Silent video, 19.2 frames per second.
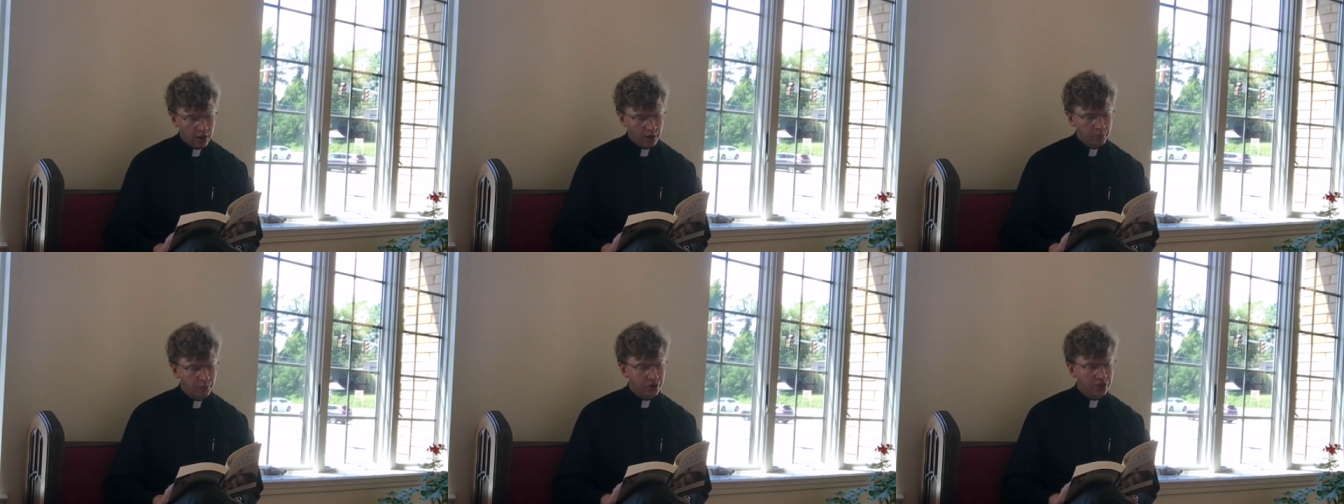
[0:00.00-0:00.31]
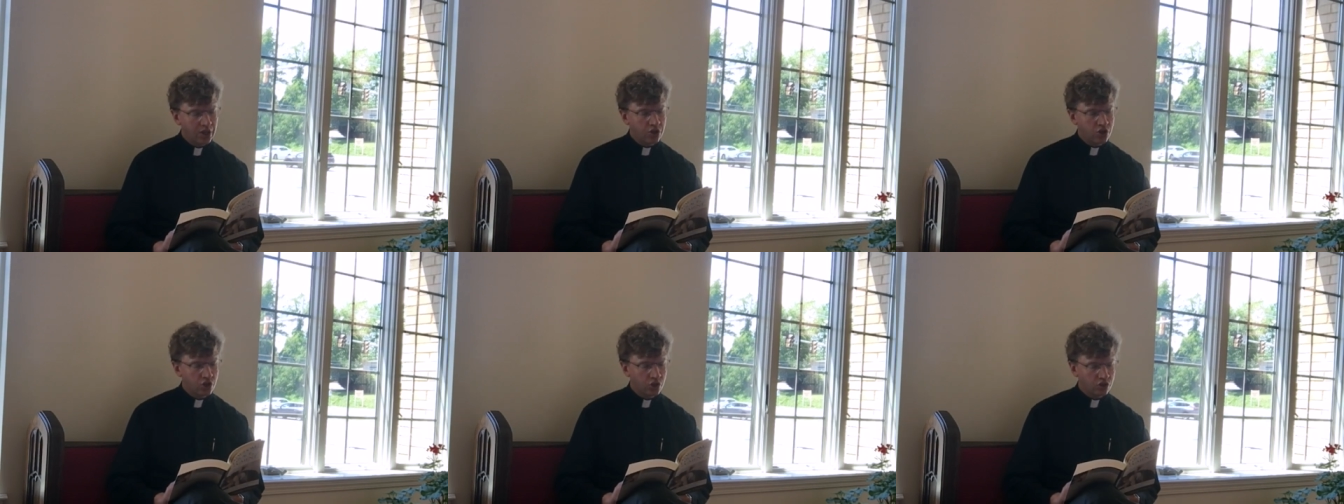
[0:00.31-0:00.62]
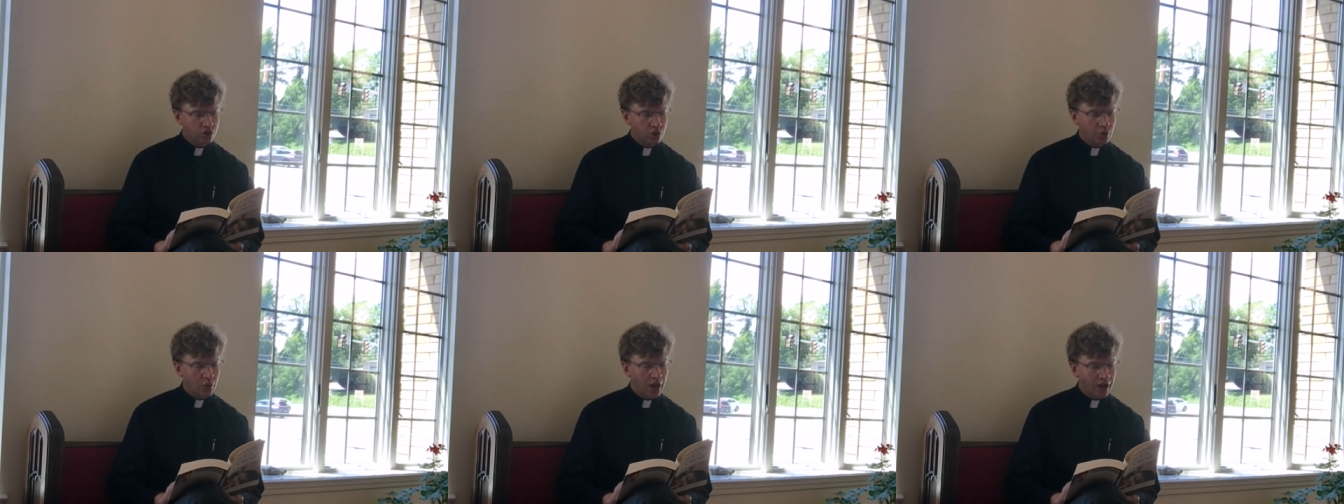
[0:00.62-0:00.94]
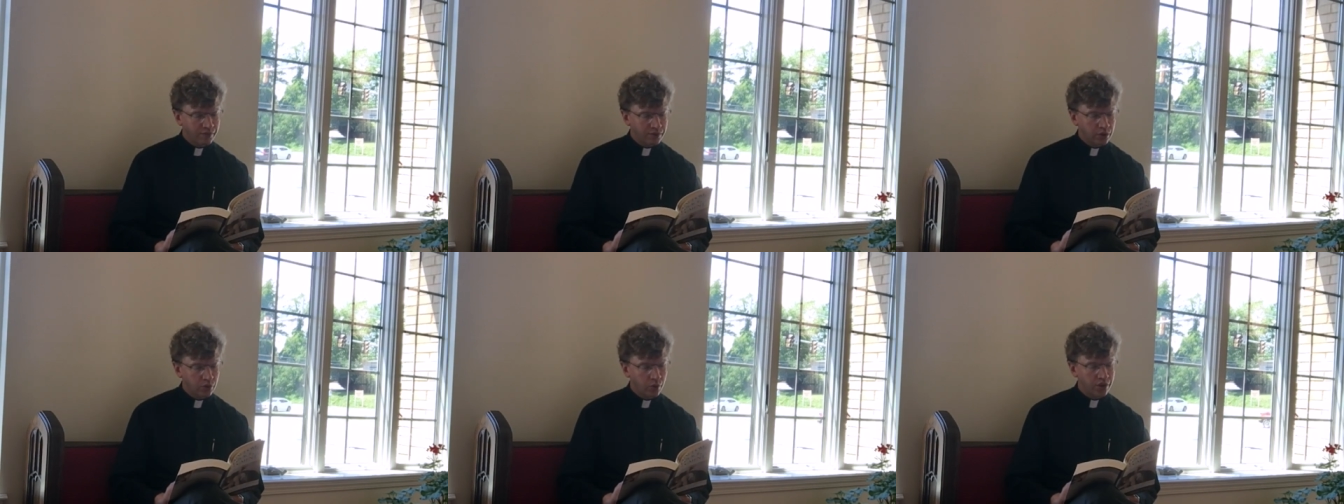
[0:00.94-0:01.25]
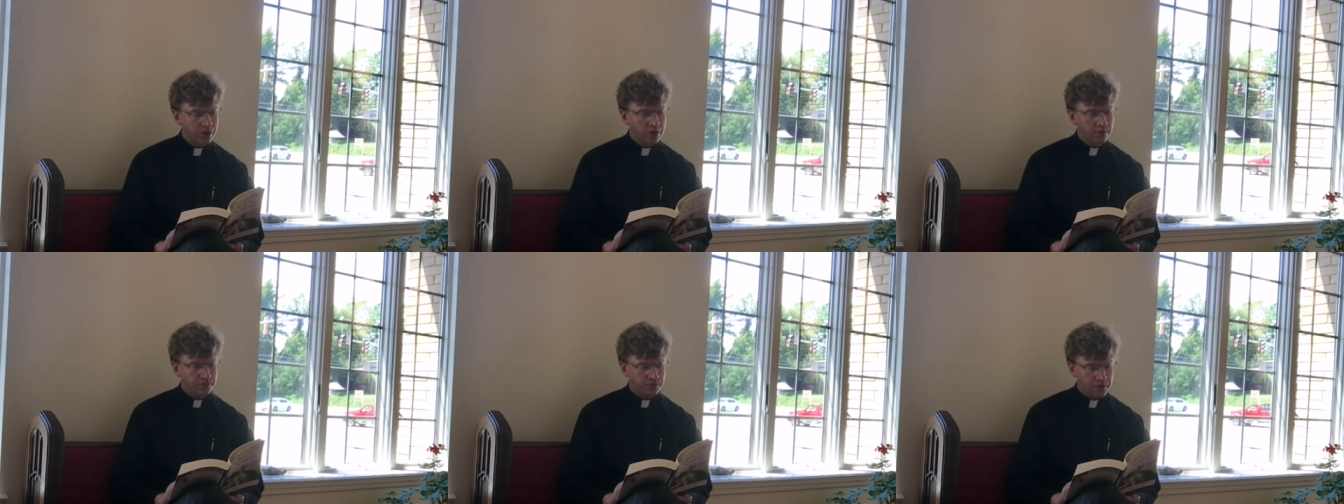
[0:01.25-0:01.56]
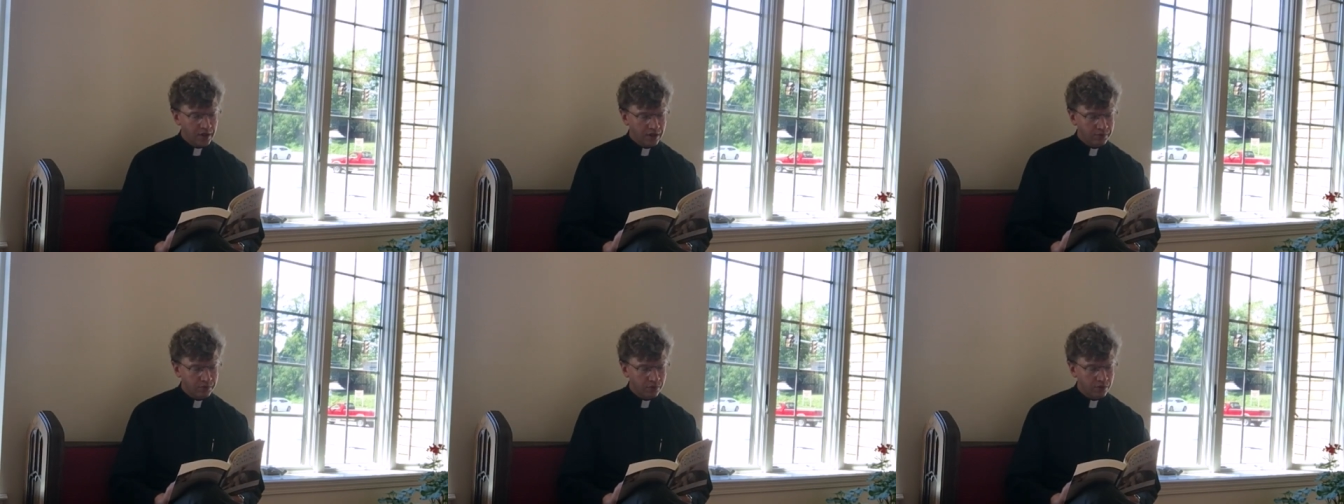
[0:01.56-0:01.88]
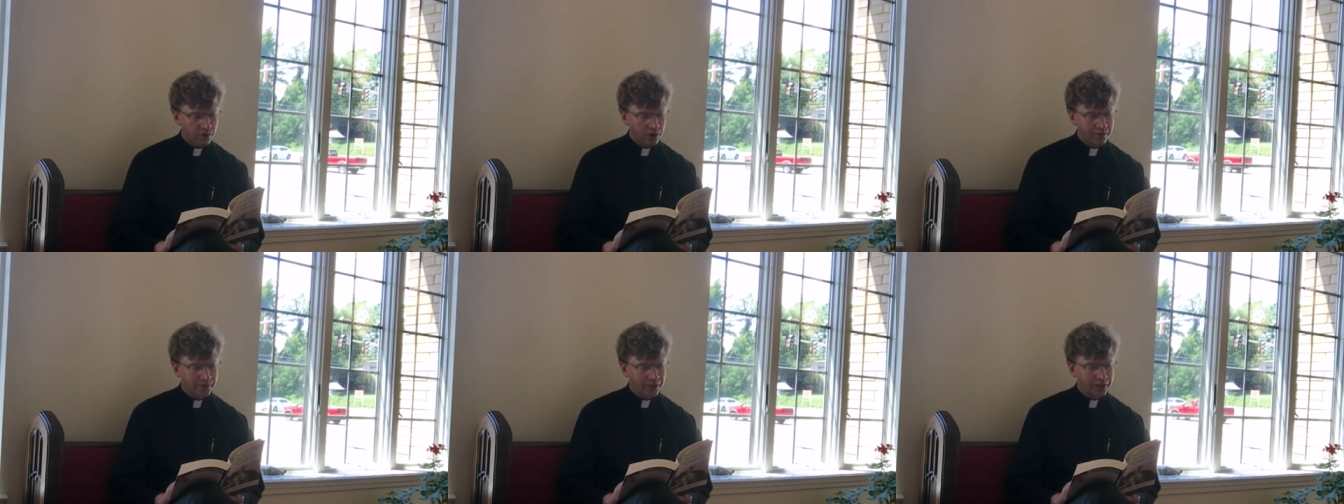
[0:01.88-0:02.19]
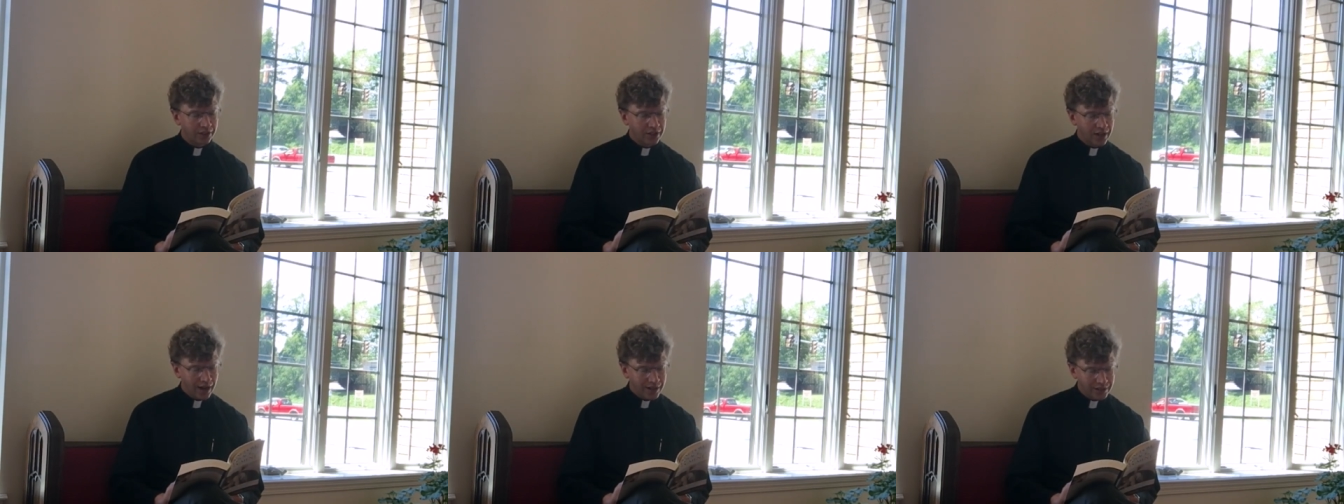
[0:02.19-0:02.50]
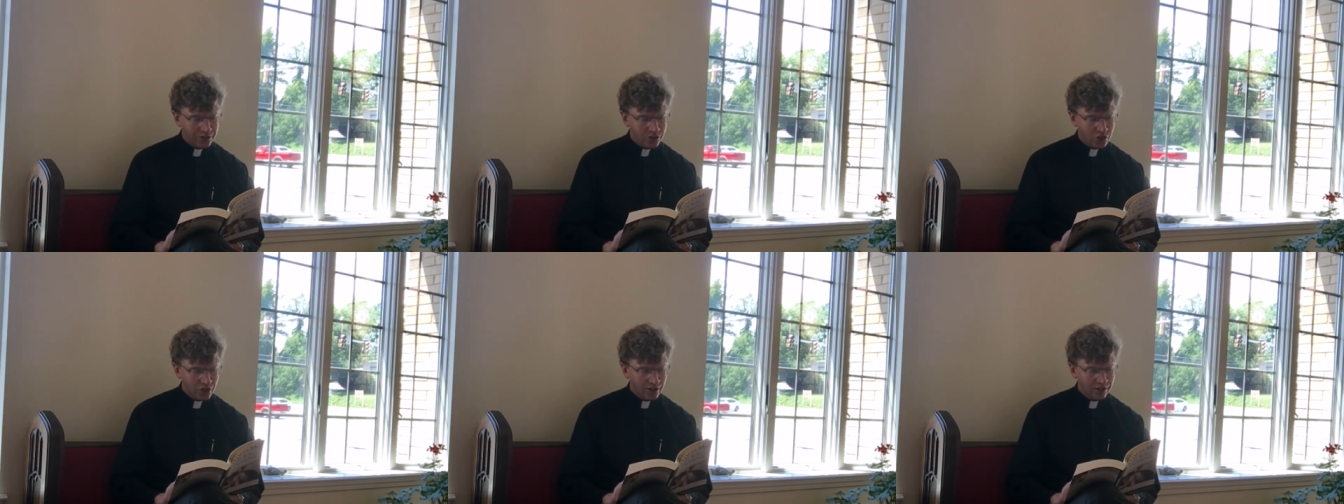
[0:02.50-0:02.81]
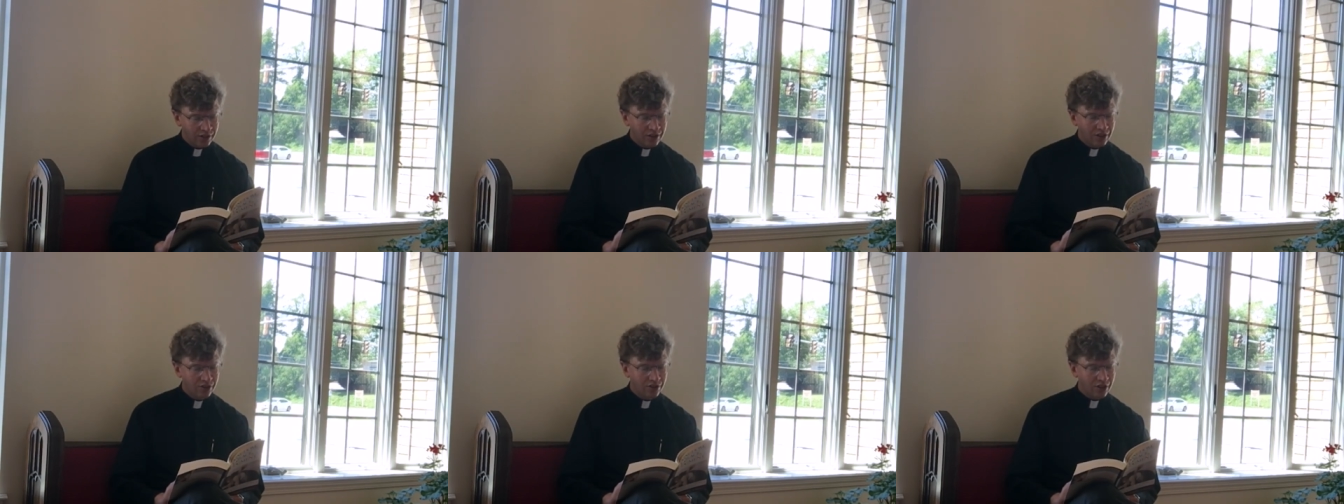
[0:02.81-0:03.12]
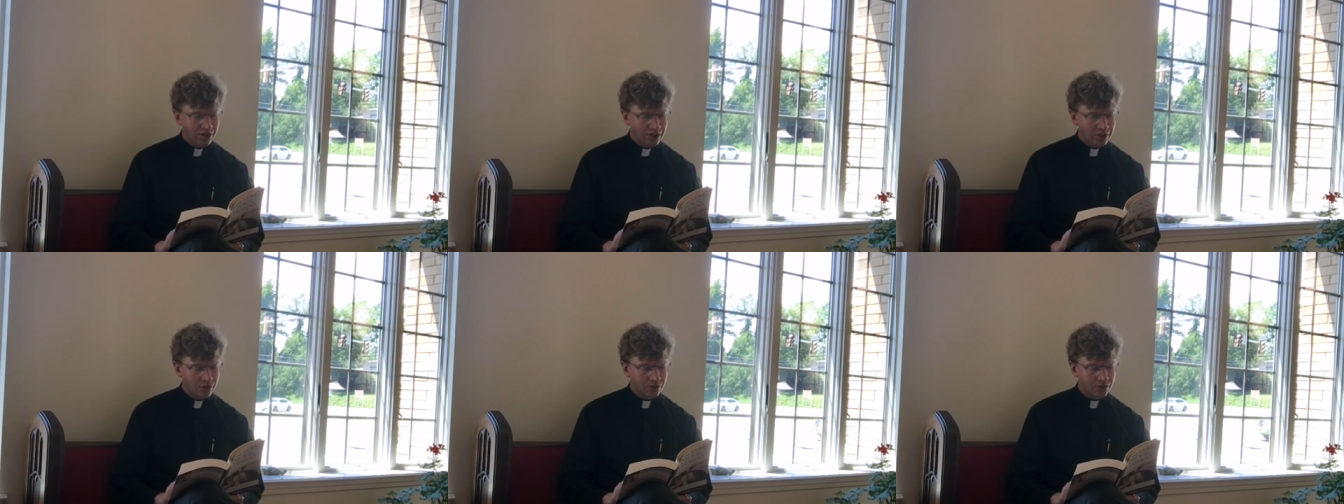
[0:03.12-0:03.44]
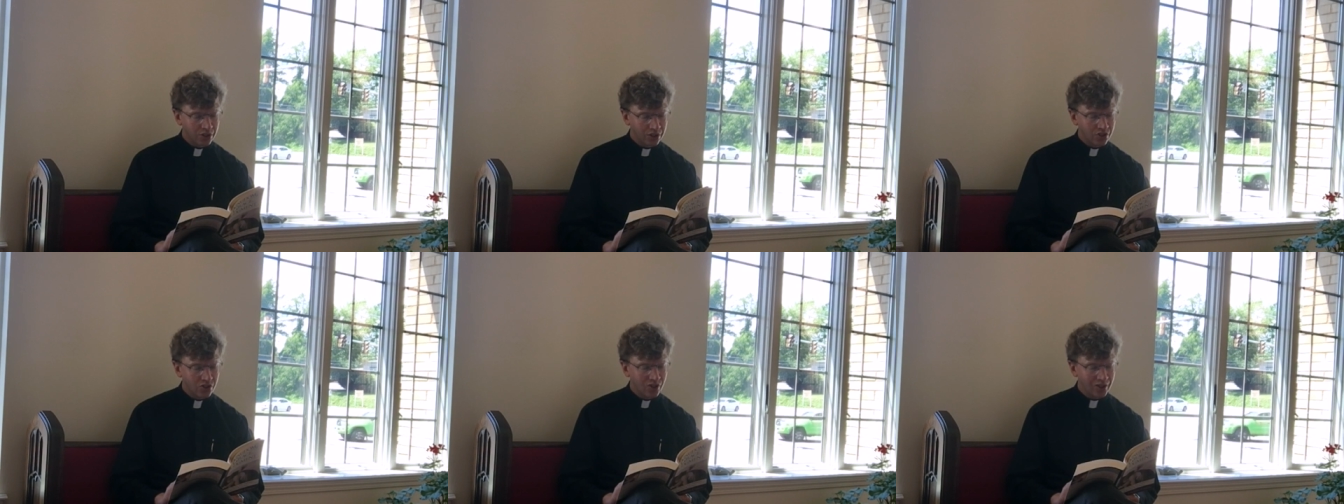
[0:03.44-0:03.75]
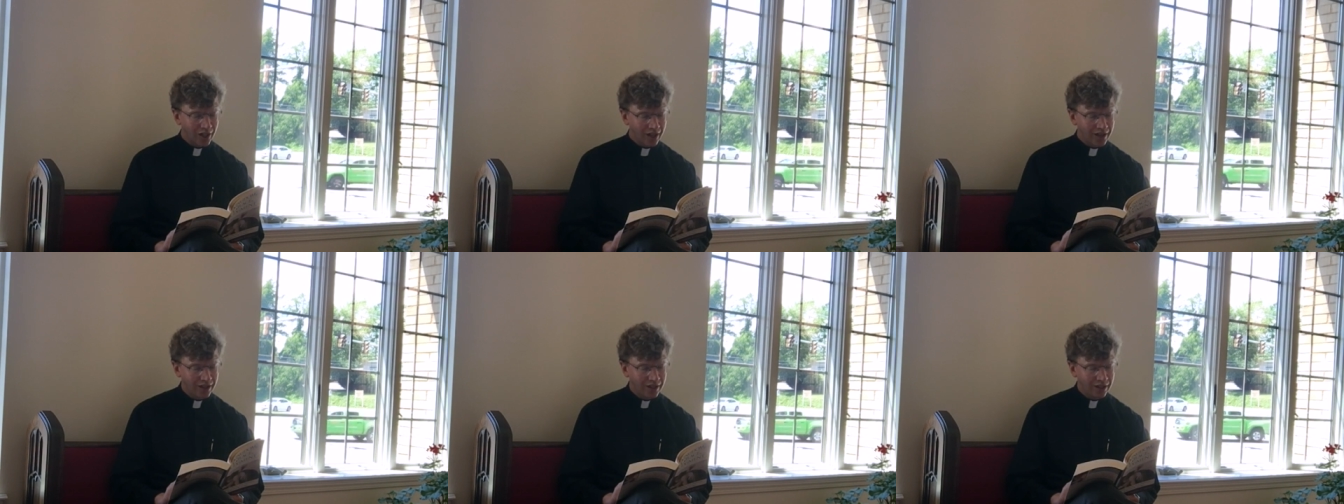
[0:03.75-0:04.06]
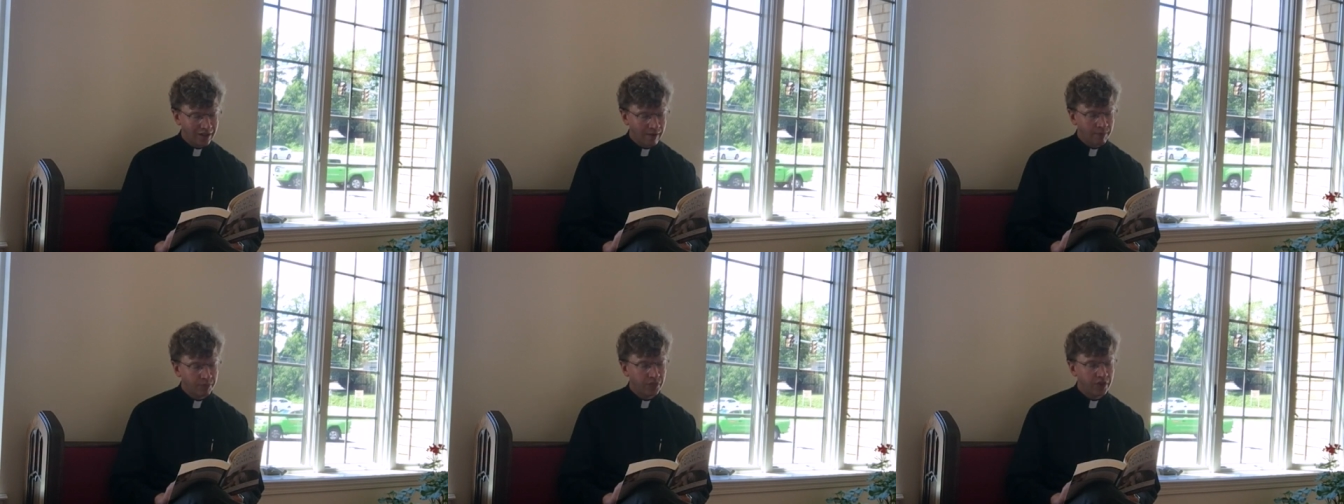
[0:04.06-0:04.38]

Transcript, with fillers: but they should do everyone the favor of acknowledging that their dislike